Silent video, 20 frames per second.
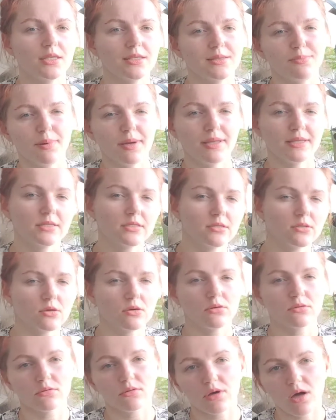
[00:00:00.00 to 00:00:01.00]
depending
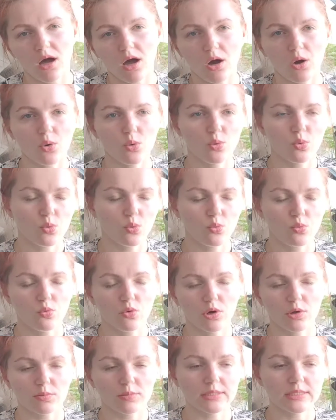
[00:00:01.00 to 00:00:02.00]
on how
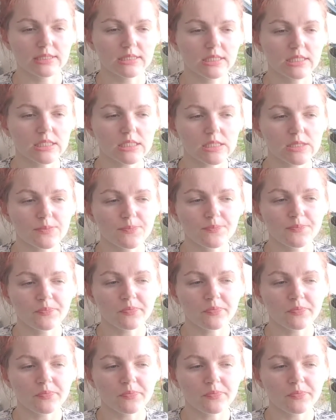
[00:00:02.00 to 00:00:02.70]
warm it is.